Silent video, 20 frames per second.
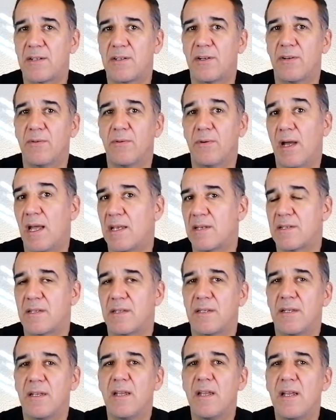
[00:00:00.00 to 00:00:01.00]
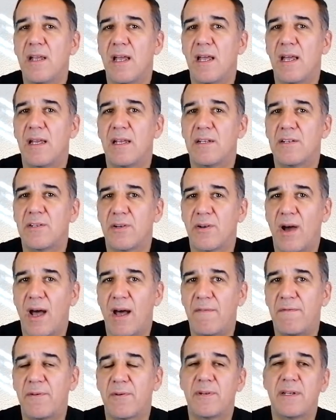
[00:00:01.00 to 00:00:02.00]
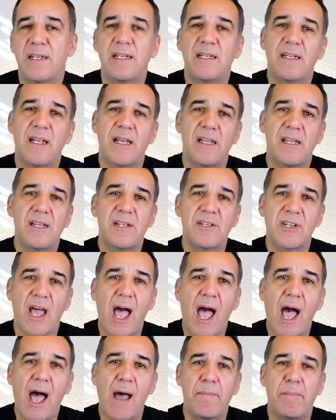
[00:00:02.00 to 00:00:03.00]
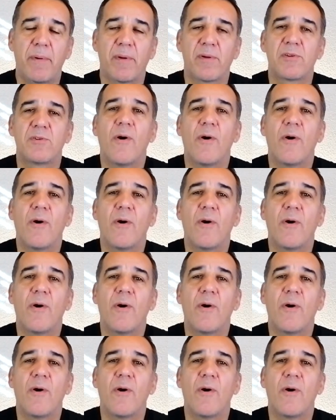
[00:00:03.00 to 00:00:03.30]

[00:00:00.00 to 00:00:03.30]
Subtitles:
So Aphrodite is April,